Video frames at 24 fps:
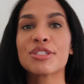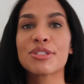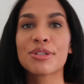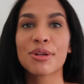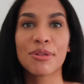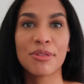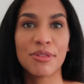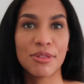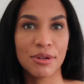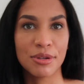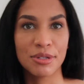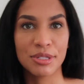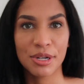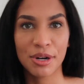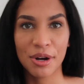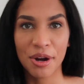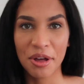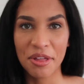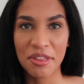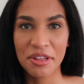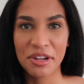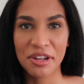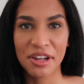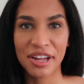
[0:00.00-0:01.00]
So those are
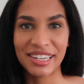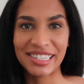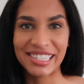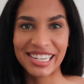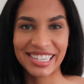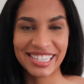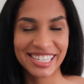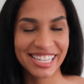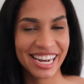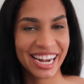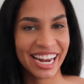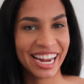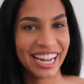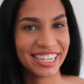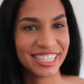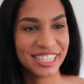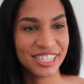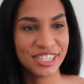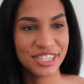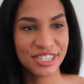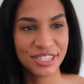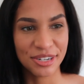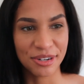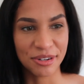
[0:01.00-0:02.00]
all the contacts that I had
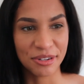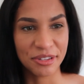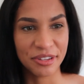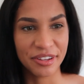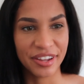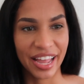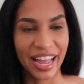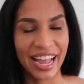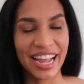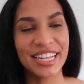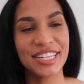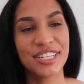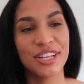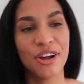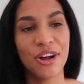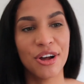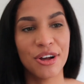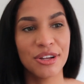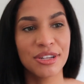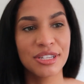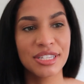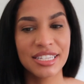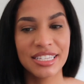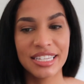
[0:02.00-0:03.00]
to show you guys,
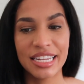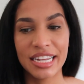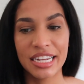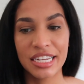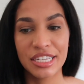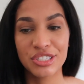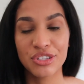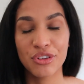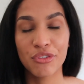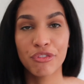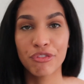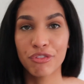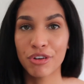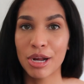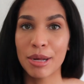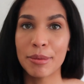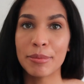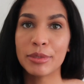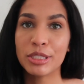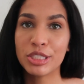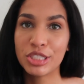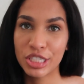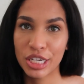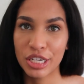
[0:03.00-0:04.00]
all six
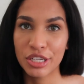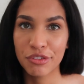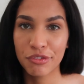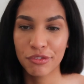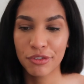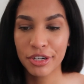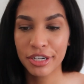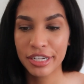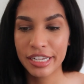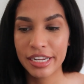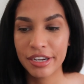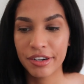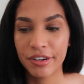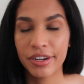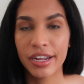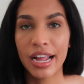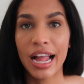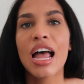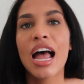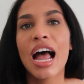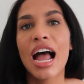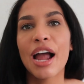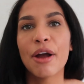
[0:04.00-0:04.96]
from just for Kira.